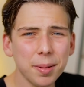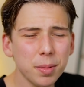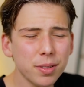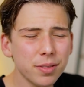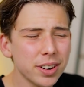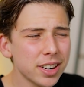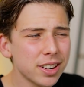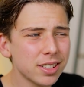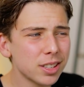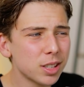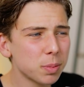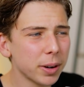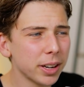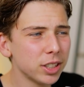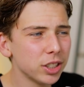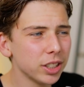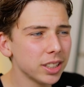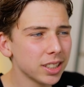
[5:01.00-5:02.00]
I'm not very good at
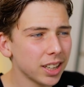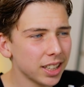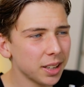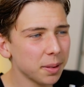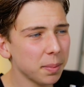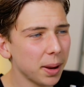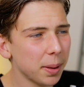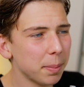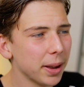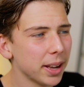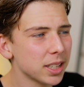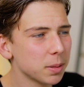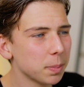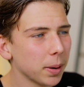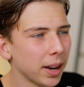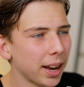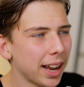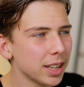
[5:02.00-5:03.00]
spreadsheets. I did my
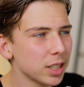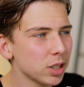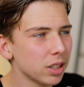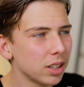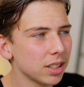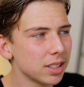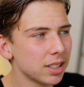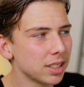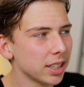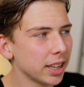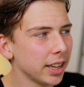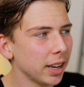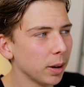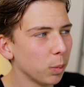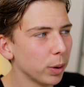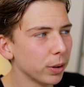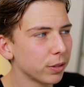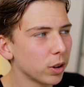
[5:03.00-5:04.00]
best, but as you can see,
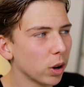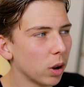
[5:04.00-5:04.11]
we've